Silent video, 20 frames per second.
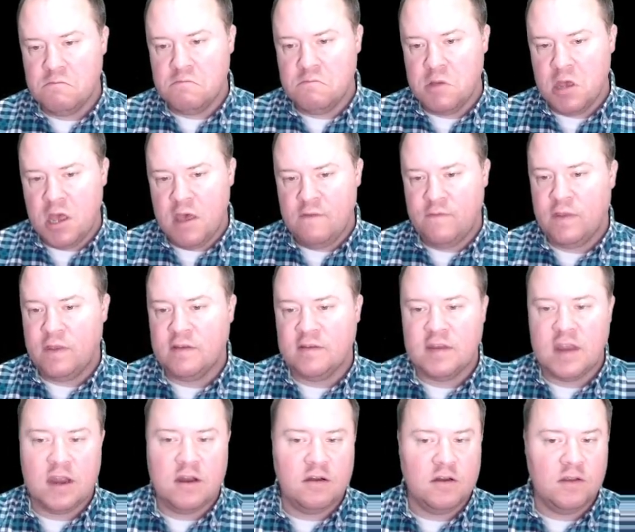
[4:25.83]
if the
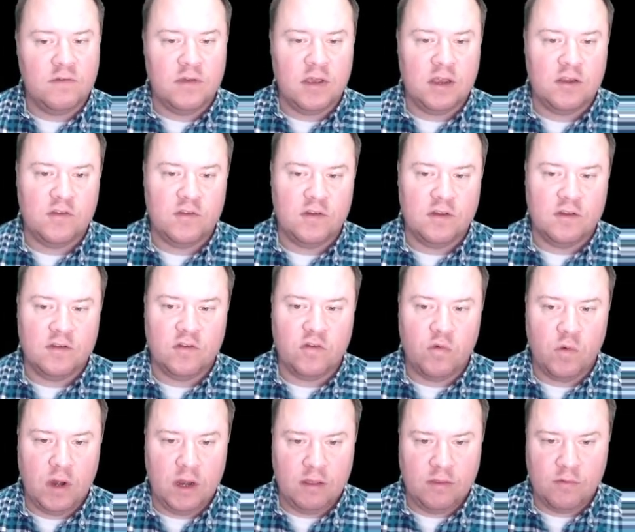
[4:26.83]
standard deviation is
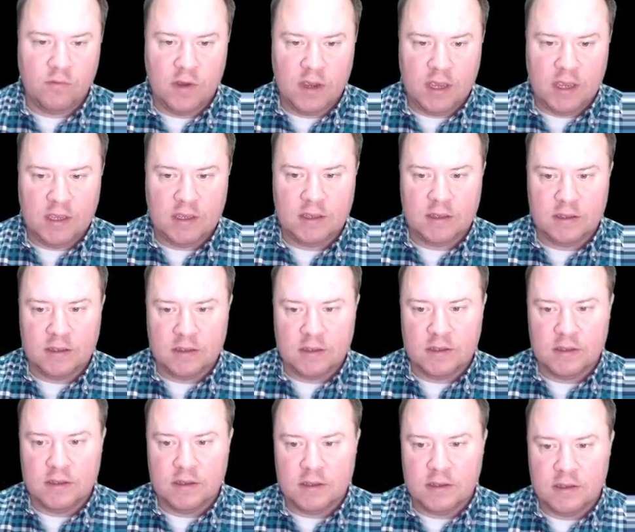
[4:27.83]
23,
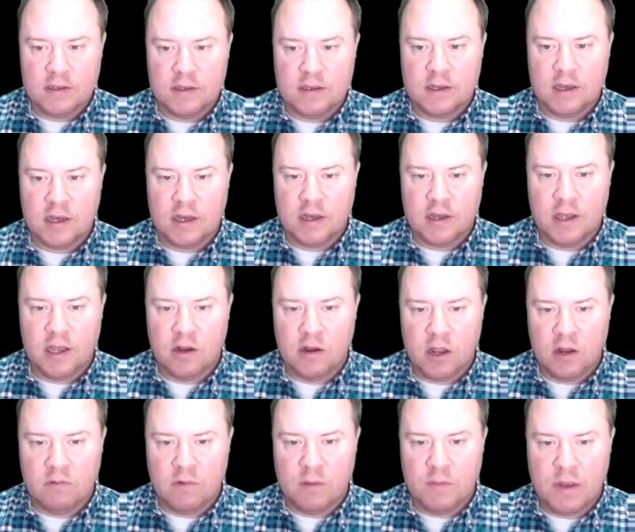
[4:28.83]

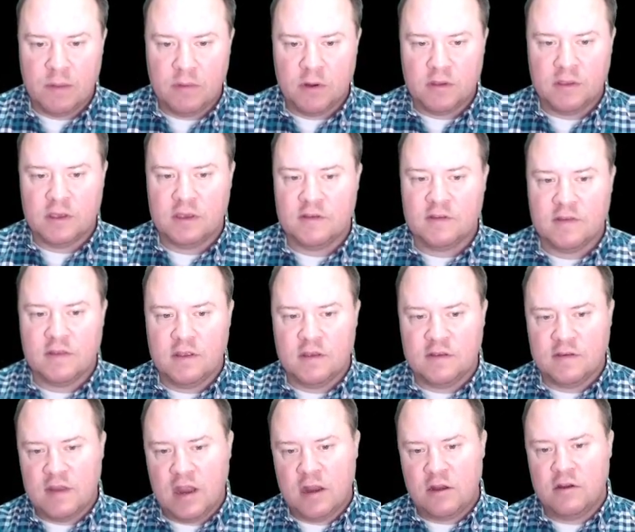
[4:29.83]
and remember the
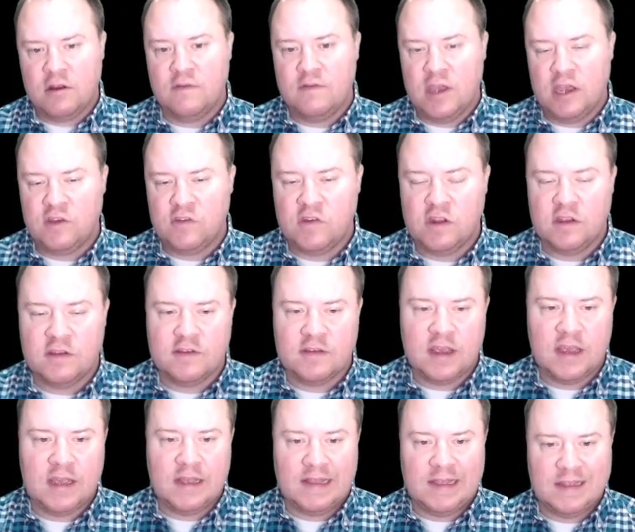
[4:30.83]
standard deviation is
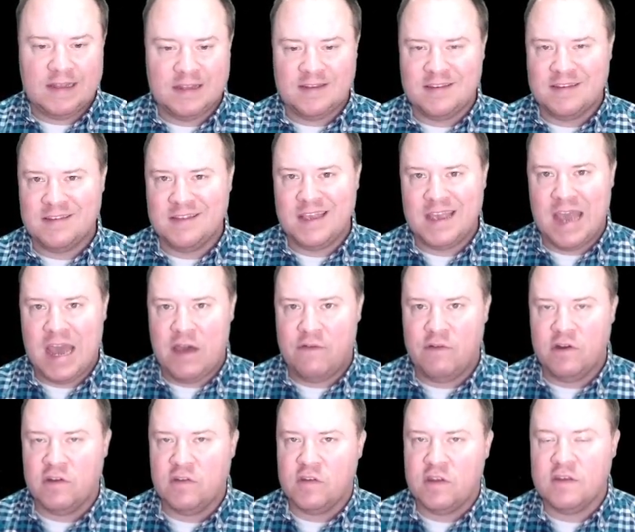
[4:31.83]
saying like this is the
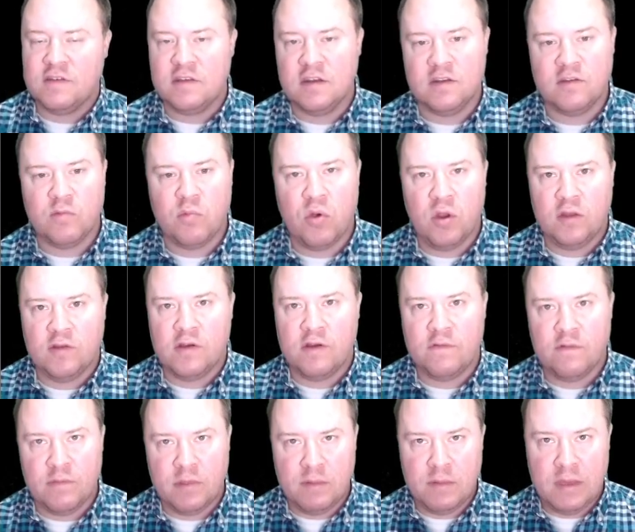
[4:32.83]
average distance points are
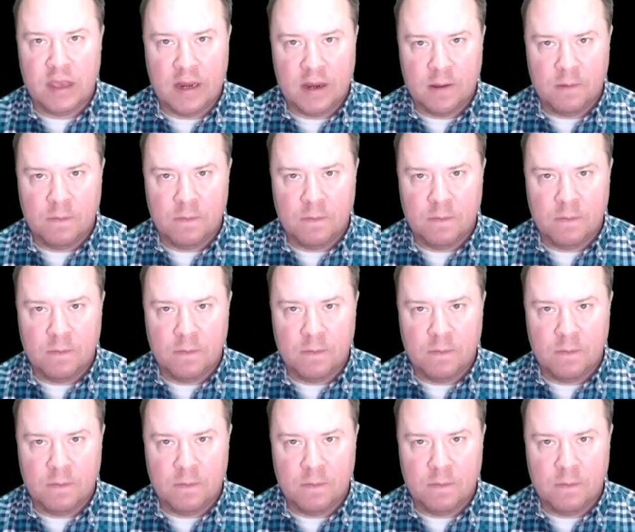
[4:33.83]
from the mean.